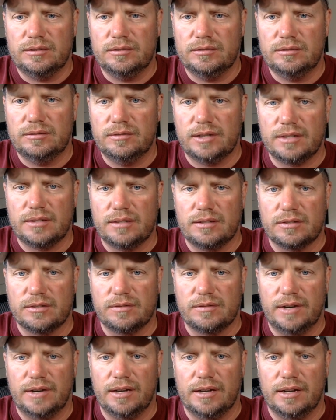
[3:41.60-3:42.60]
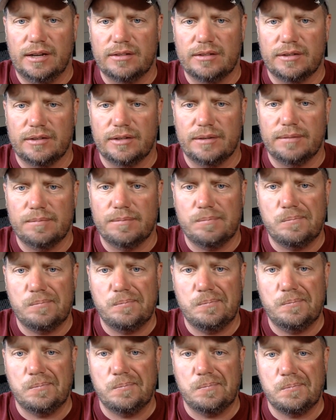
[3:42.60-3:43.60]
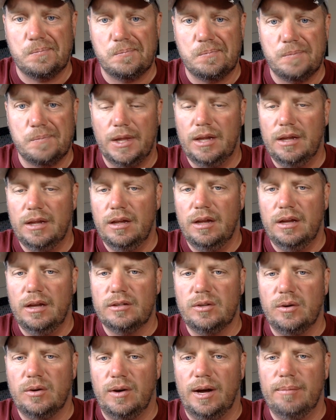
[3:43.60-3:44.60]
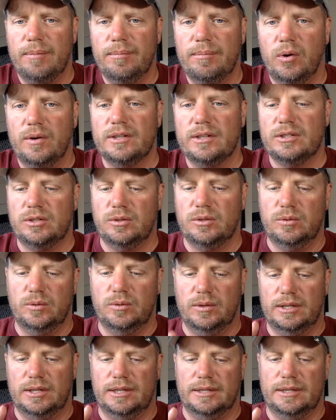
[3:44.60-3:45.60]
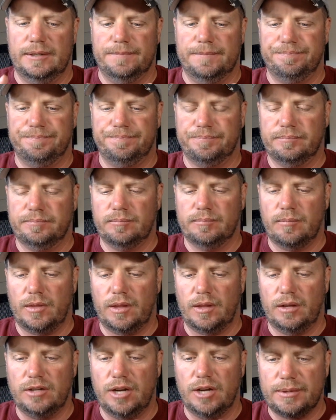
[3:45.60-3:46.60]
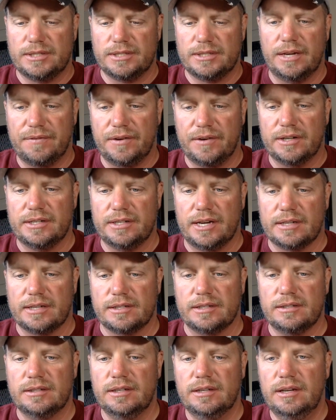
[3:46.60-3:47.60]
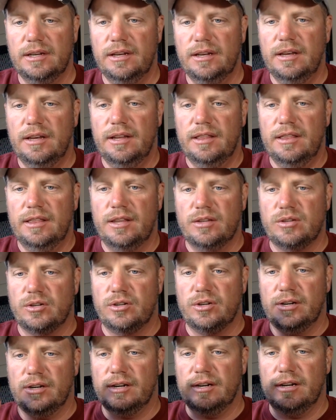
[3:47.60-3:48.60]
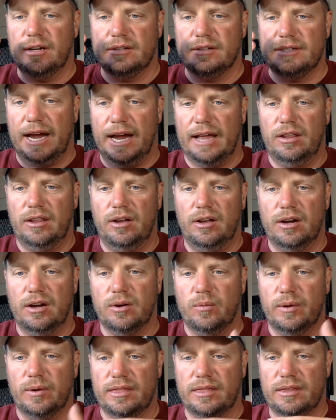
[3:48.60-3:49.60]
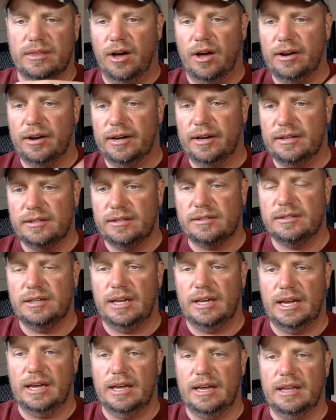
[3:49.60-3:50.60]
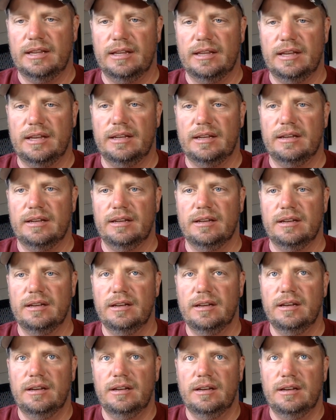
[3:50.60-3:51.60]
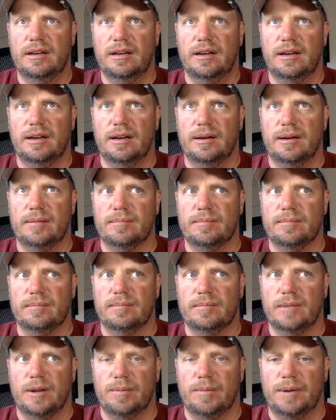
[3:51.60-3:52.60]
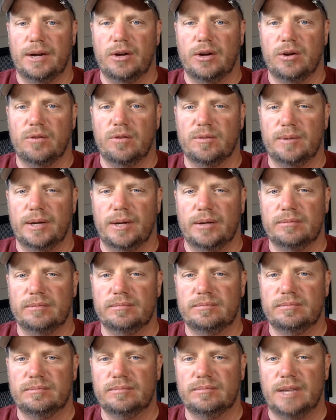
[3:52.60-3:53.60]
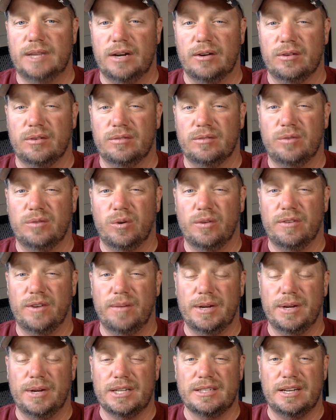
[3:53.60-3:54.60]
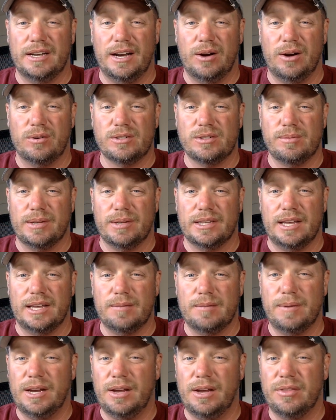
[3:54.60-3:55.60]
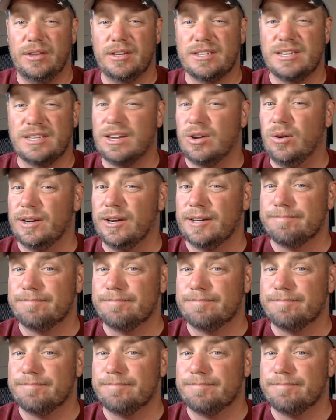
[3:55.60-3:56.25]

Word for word: I guess it looks fine on that screen. So, I'm going to talk about State Fair of Texas. This will turn into a dialogue with the audience, and then it'll probably go for about, I don't know, 4 to 5 minutes, an hour, something like that, depending on how things get going.